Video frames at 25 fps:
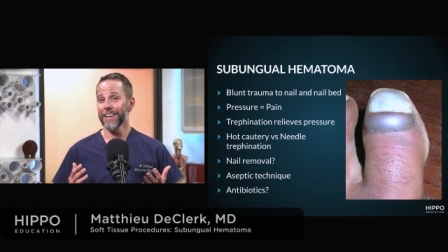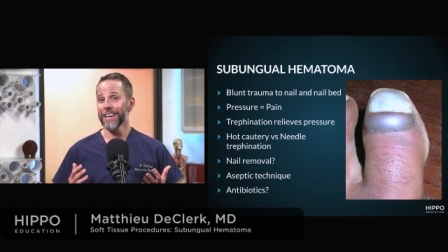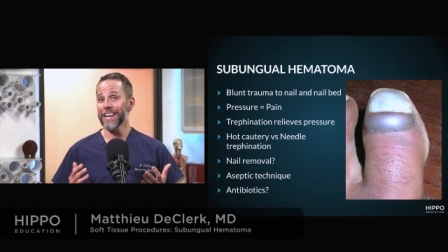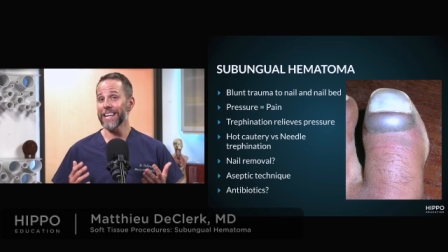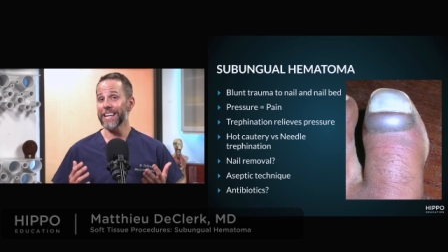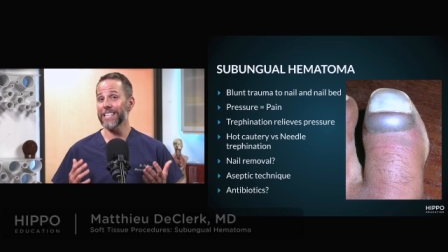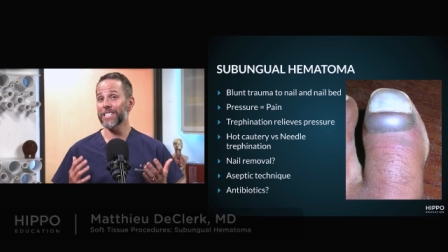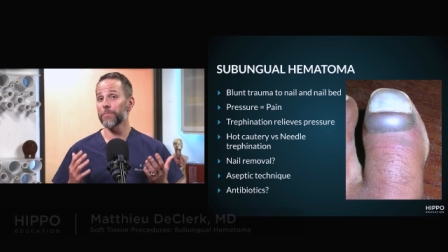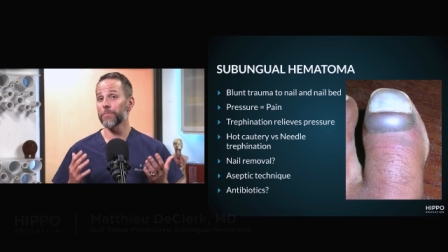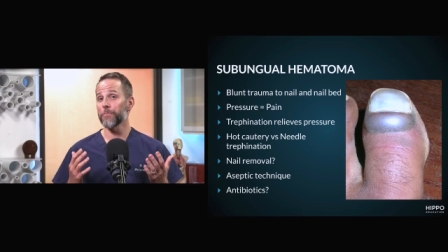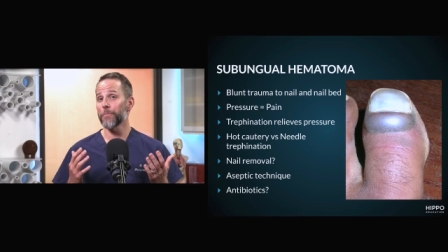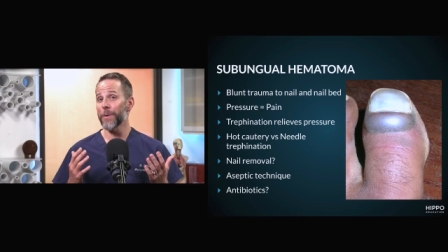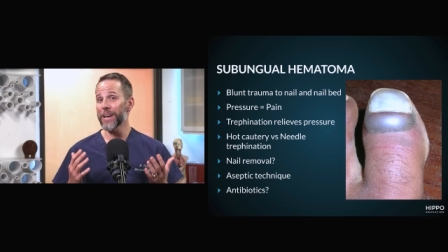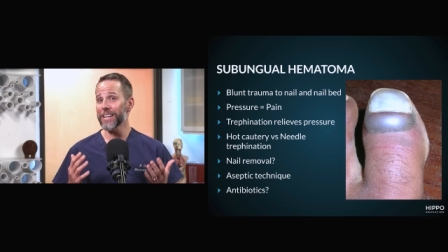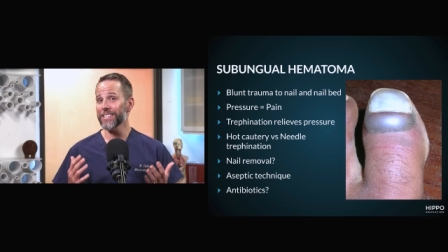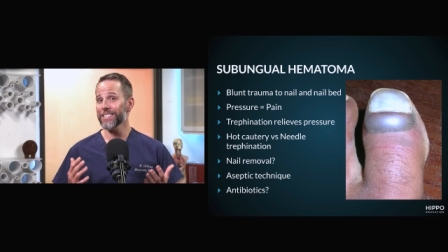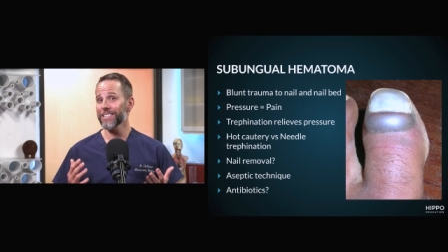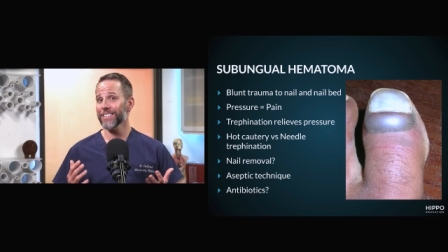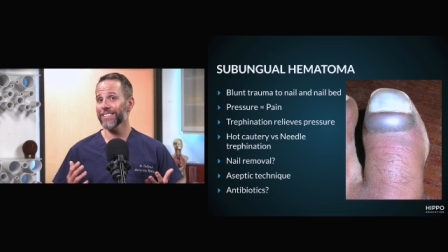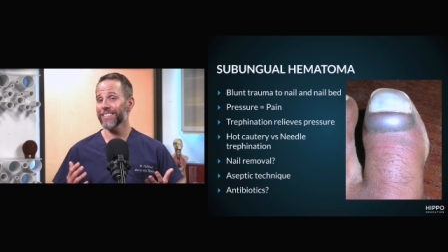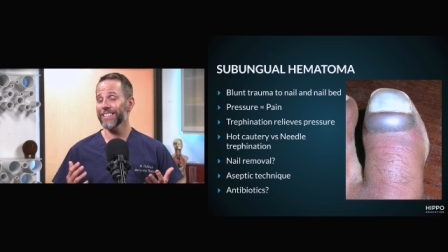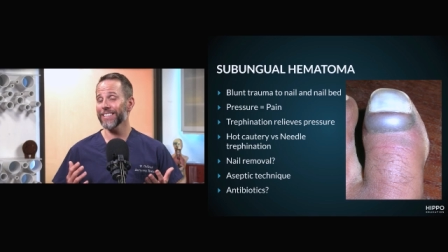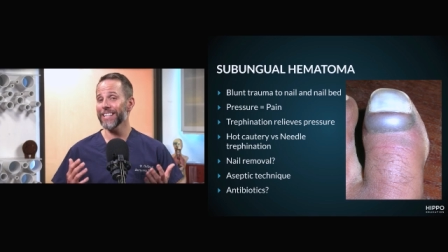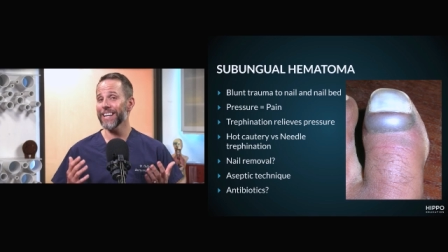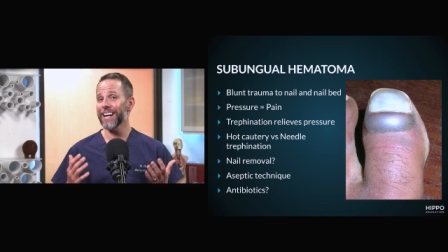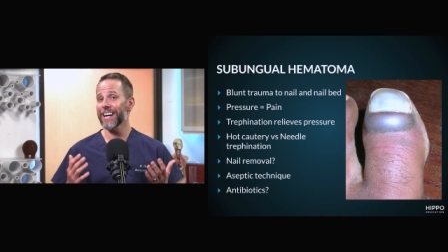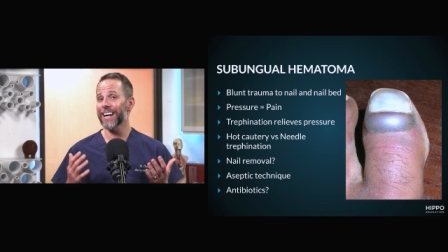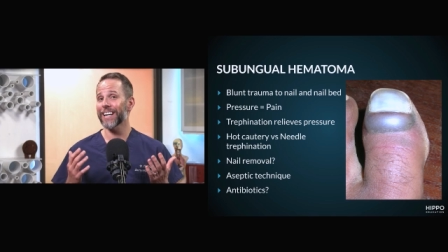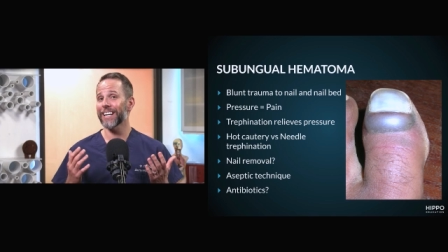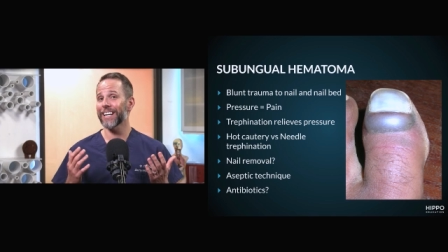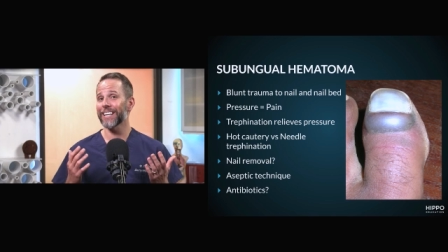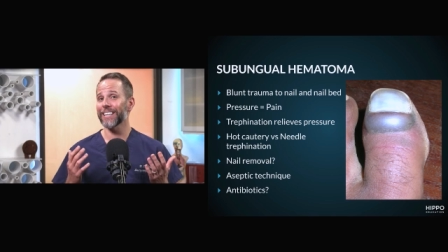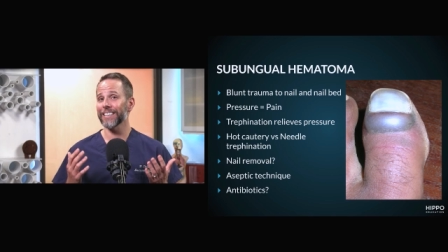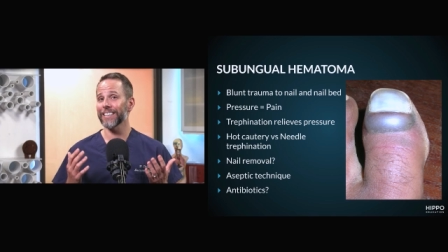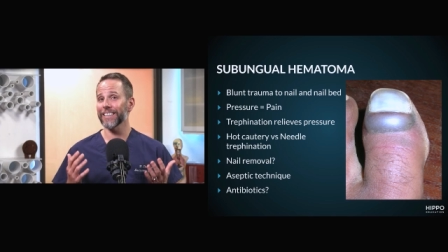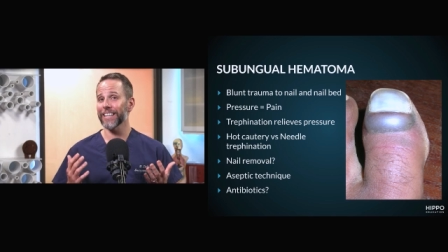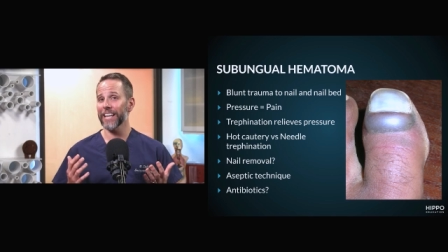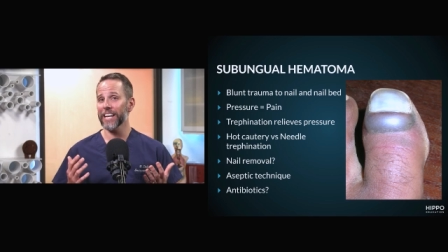It's basically a
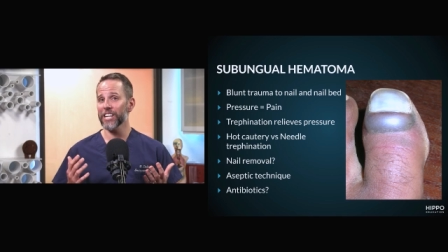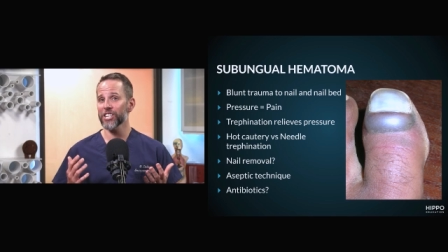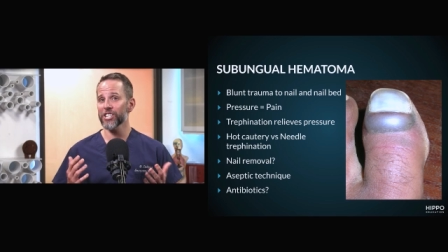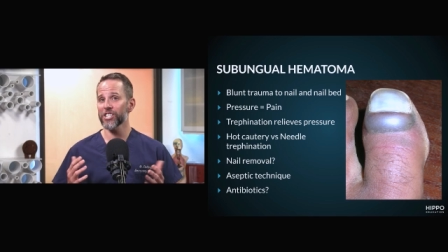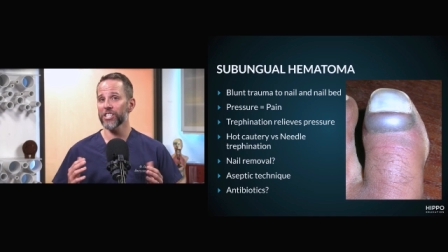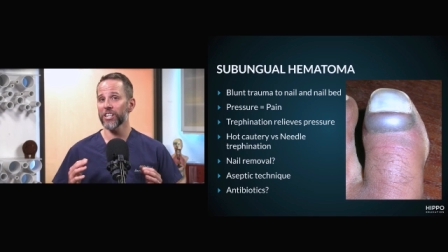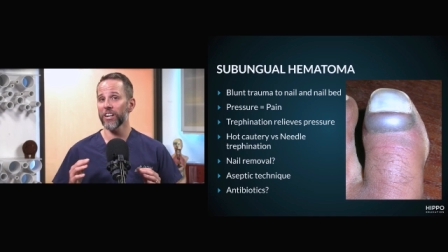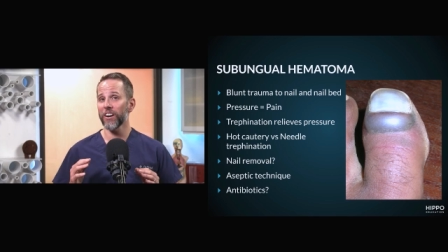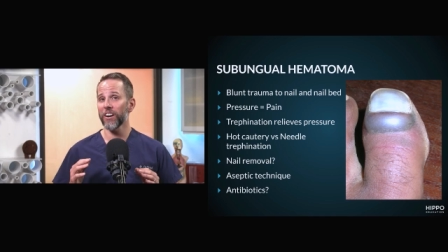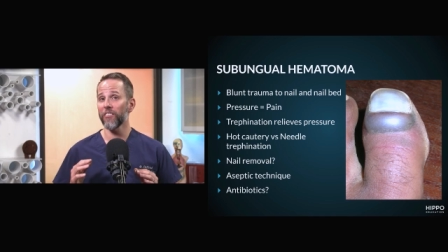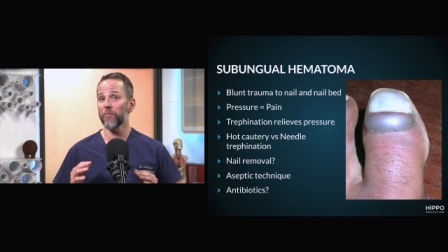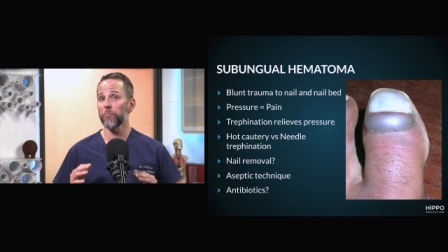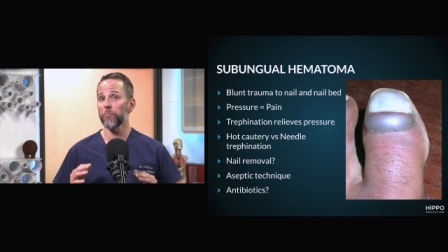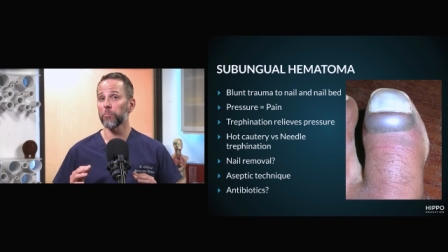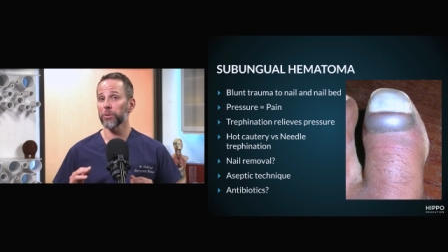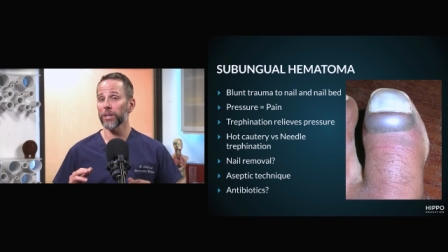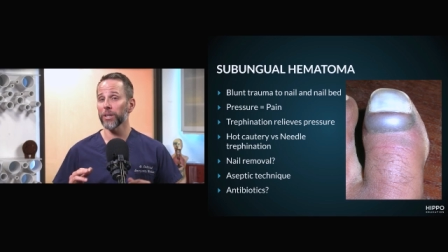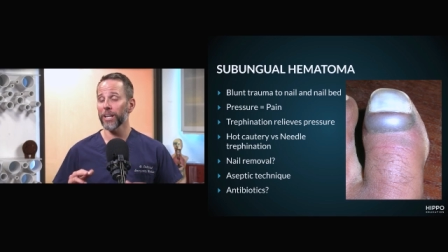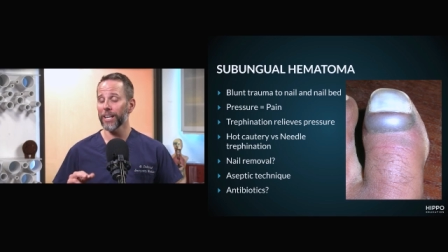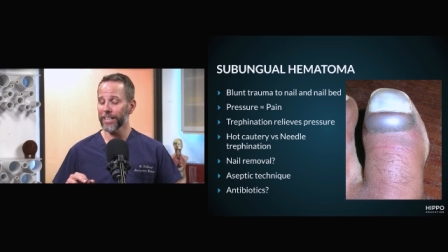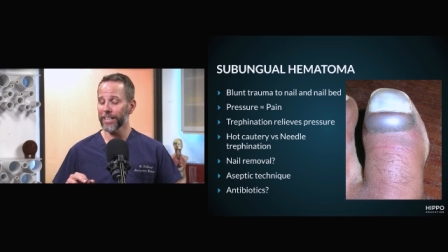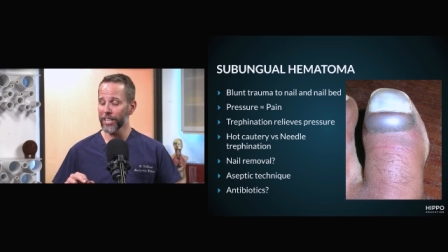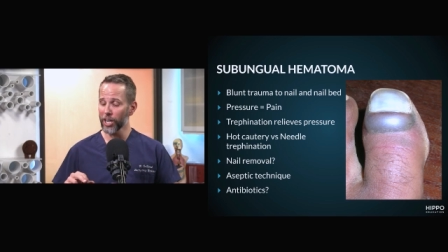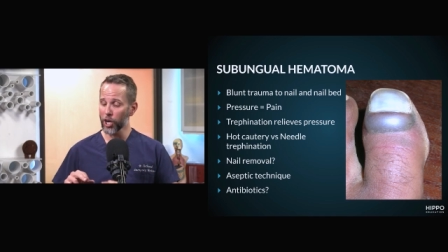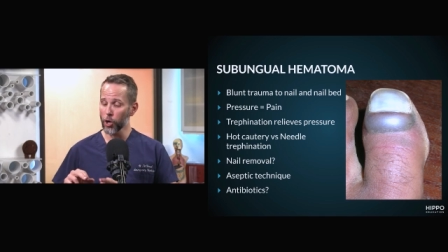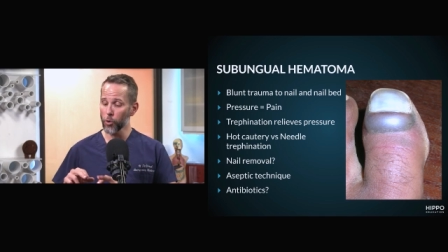collection of blood